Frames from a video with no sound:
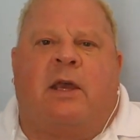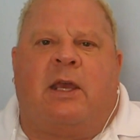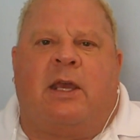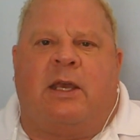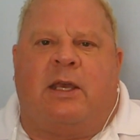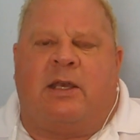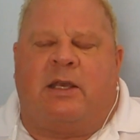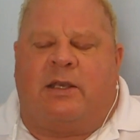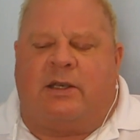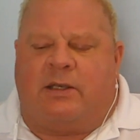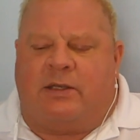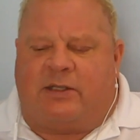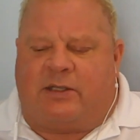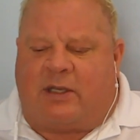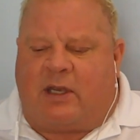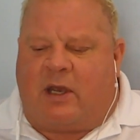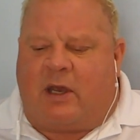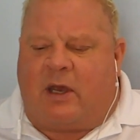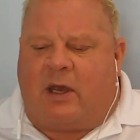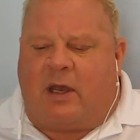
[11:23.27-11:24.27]

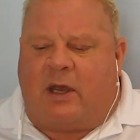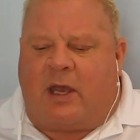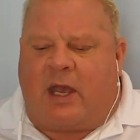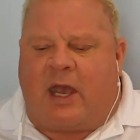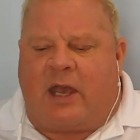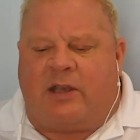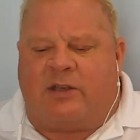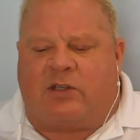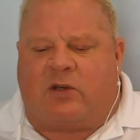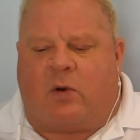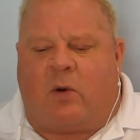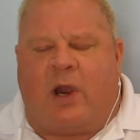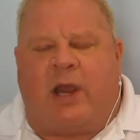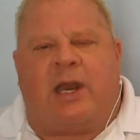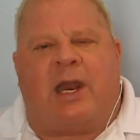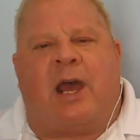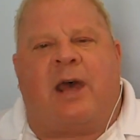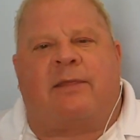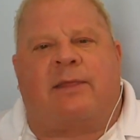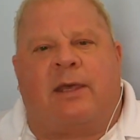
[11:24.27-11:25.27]
has
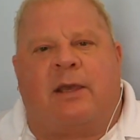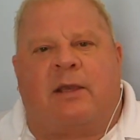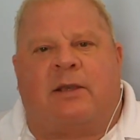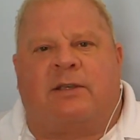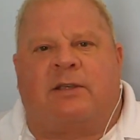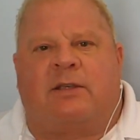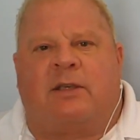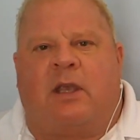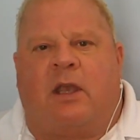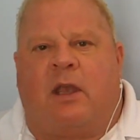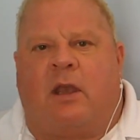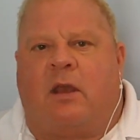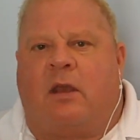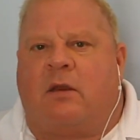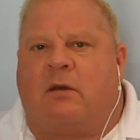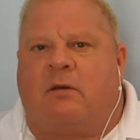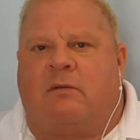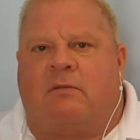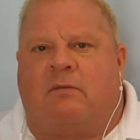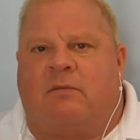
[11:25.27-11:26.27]
great ethics,
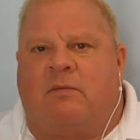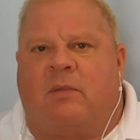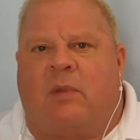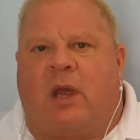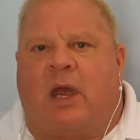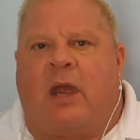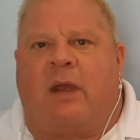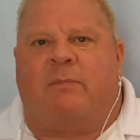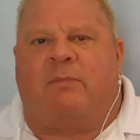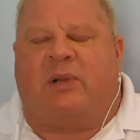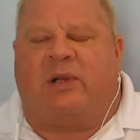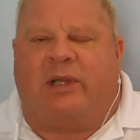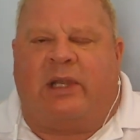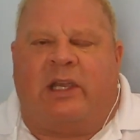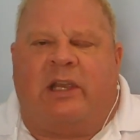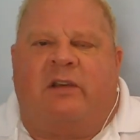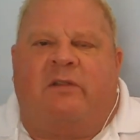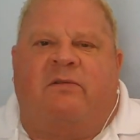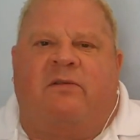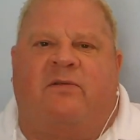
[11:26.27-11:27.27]
and I
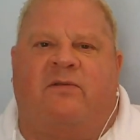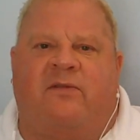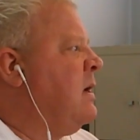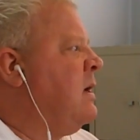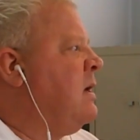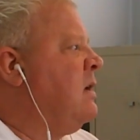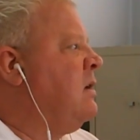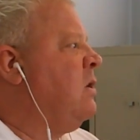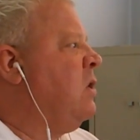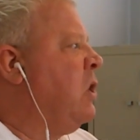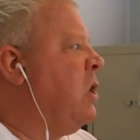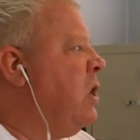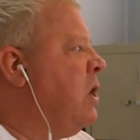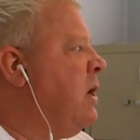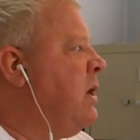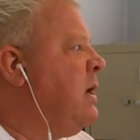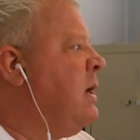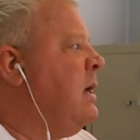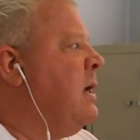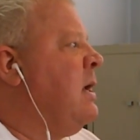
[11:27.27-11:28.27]
believe in
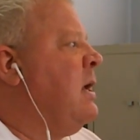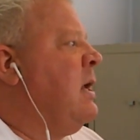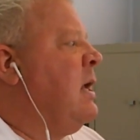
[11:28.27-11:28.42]
good,